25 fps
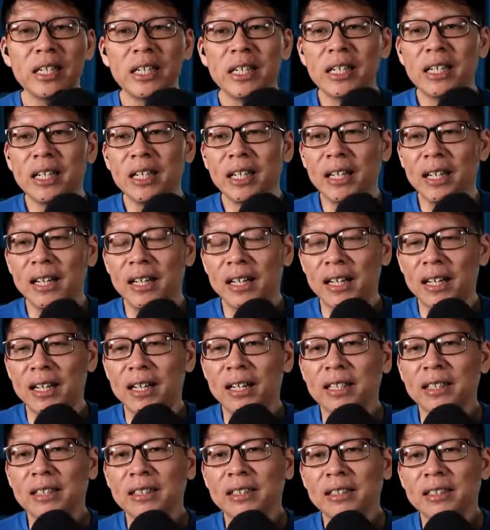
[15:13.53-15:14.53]

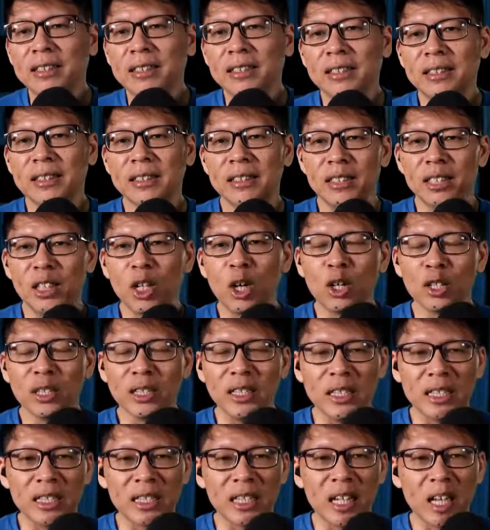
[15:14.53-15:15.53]

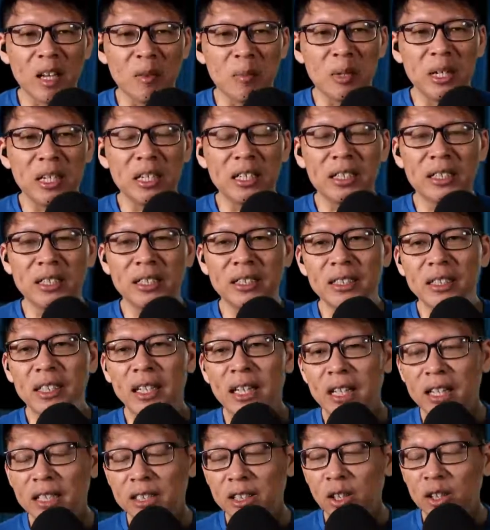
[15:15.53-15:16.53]

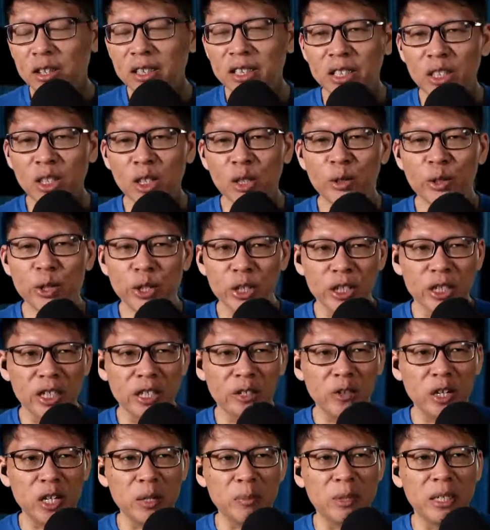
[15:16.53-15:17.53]
non-disclosure
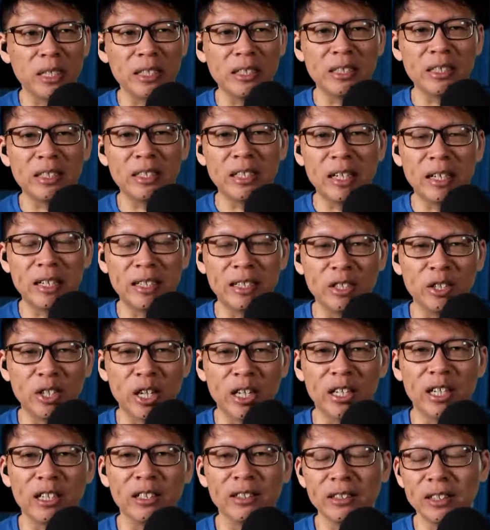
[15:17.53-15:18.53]
agreements, and
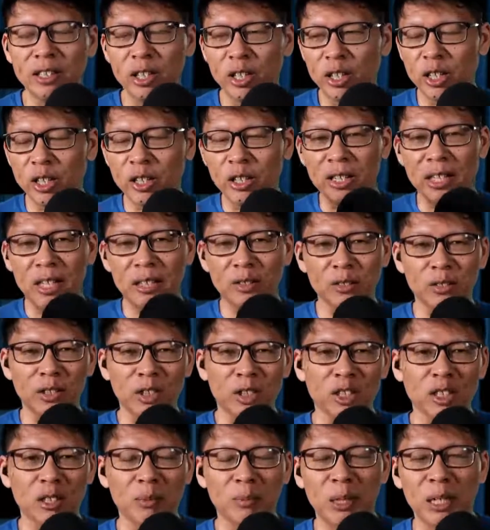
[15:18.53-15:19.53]
you're not allowed to
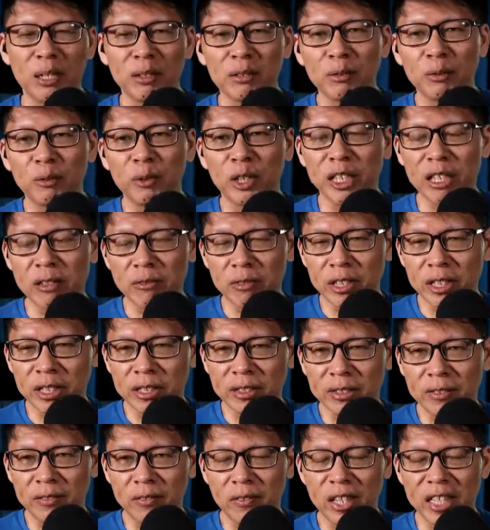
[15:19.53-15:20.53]
talk about whatever
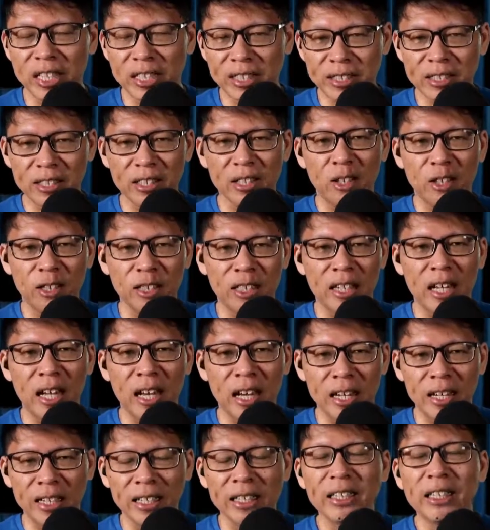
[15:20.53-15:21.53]
things
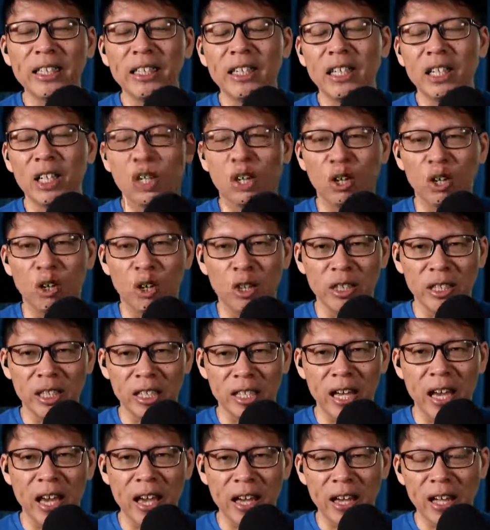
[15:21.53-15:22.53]
online or on the
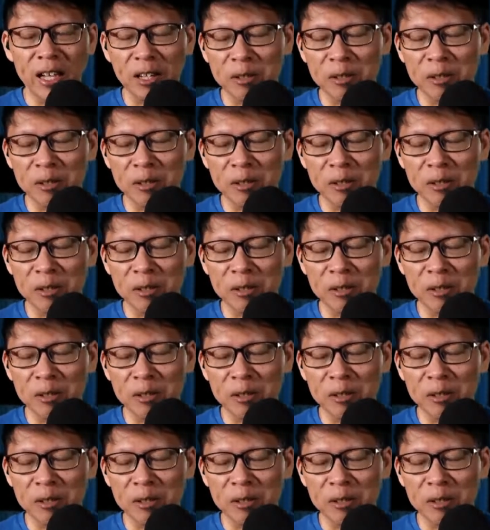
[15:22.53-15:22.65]
air.